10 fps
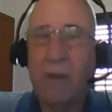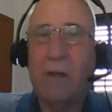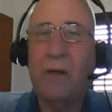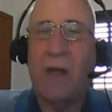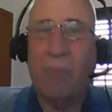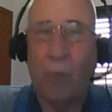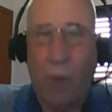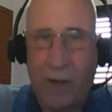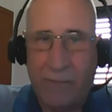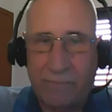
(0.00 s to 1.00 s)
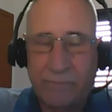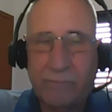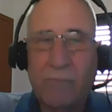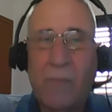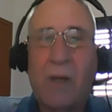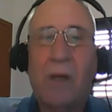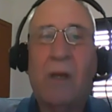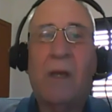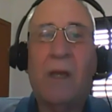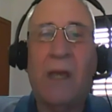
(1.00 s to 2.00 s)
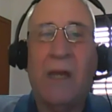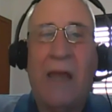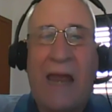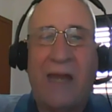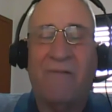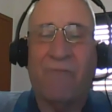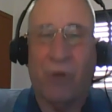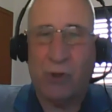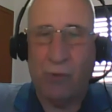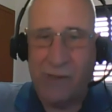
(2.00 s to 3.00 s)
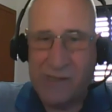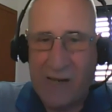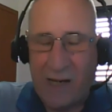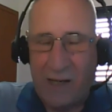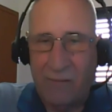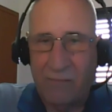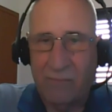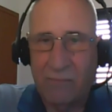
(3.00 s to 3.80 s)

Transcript: Number one, in any virtual setting,